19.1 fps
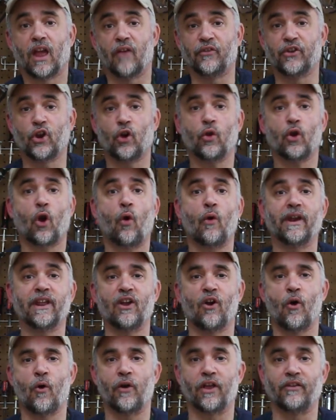If you don't
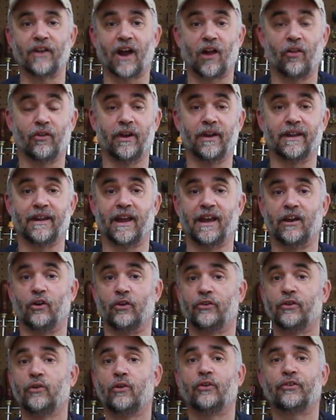already own a dial indicator,
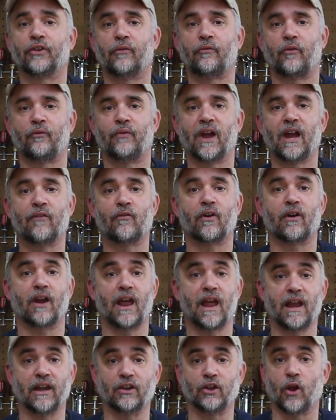do yourself a favor
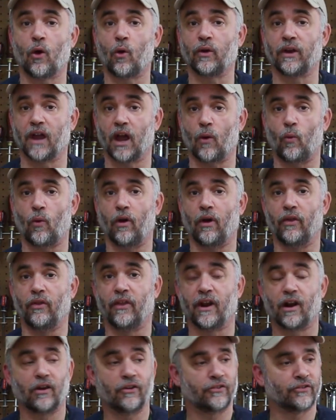and go get one.
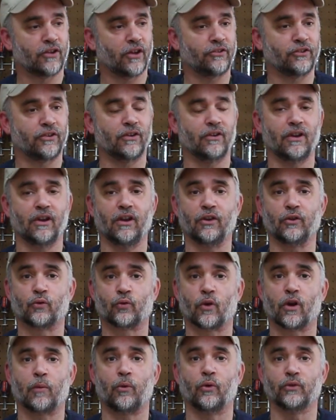They're such an
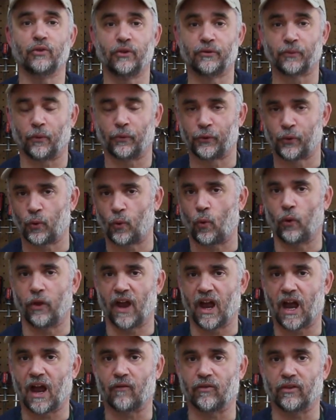incredible useful tool to
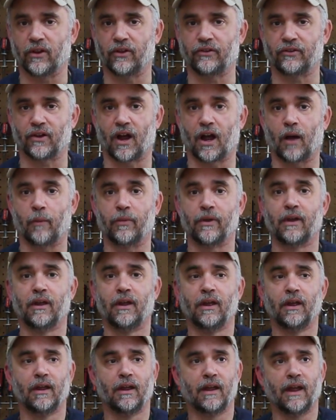have in the shop.
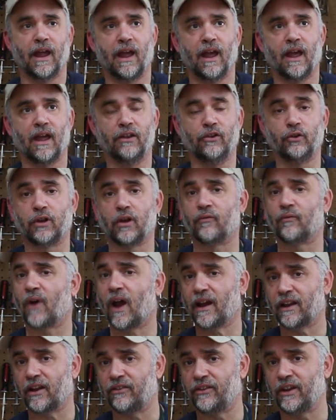And you can
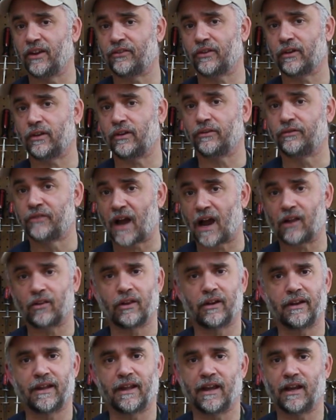find a decent dial
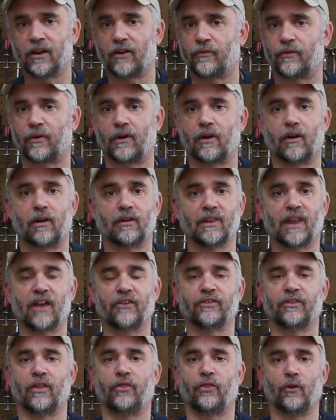indicator for
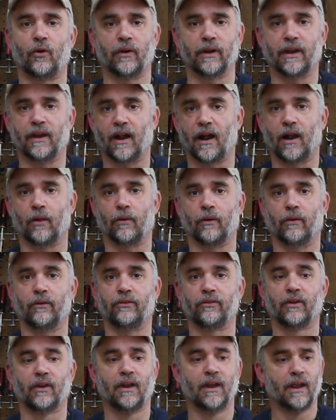less than
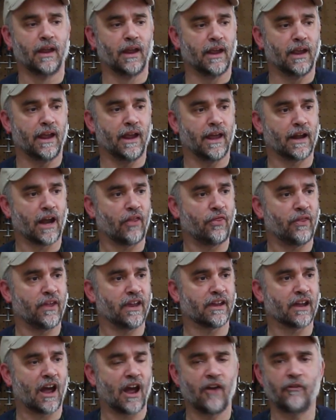$30. And I
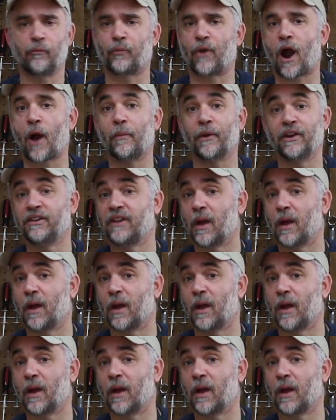think I've probably